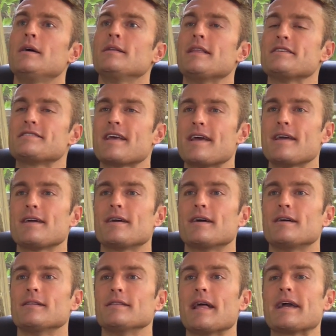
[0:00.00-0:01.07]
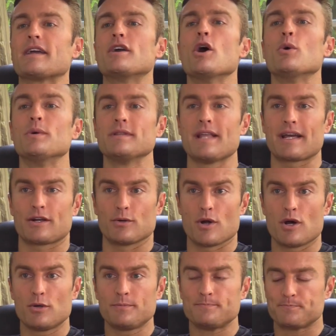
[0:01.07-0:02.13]
they say let go and let
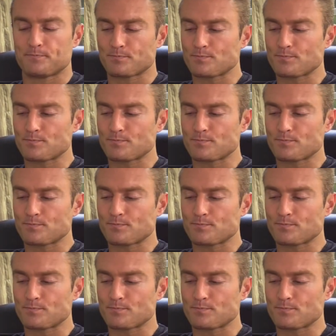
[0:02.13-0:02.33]
grow,